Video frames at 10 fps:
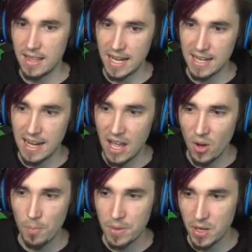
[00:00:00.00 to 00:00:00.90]
that can
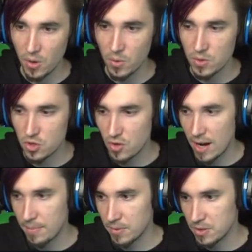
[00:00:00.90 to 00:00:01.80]
help the old
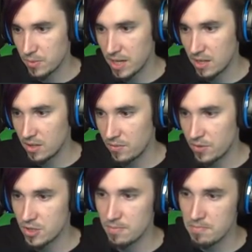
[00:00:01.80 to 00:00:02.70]
trapper. So we gotta look
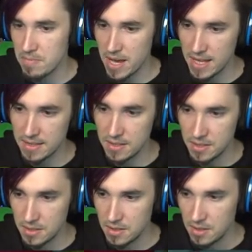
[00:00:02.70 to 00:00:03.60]
for some
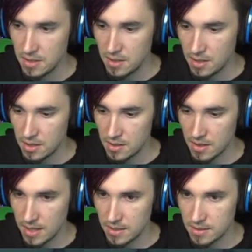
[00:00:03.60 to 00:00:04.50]
meds.
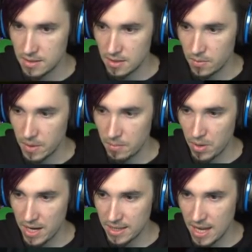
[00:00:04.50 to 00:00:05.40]
Alright, so we can
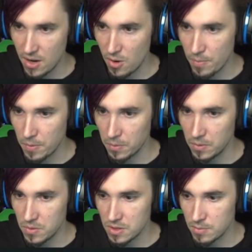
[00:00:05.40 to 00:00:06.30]
break that open. We'll
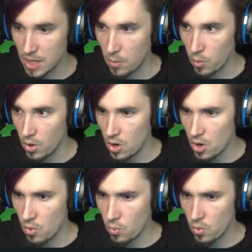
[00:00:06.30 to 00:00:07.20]
lose some time.
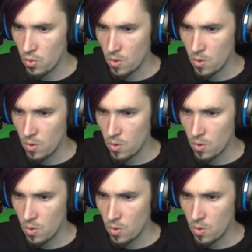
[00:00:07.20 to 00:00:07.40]
Whoa!